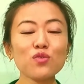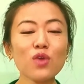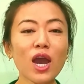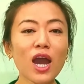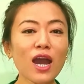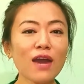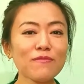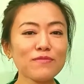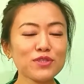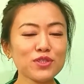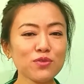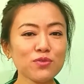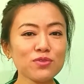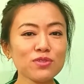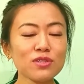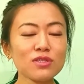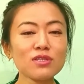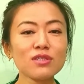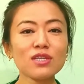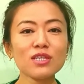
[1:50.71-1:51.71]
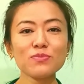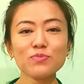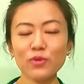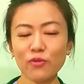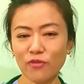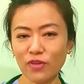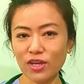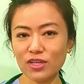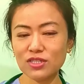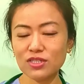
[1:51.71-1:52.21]
have chosen this
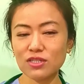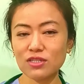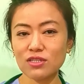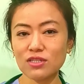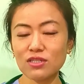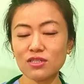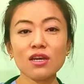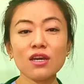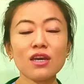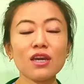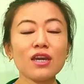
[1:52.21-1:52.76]
profession.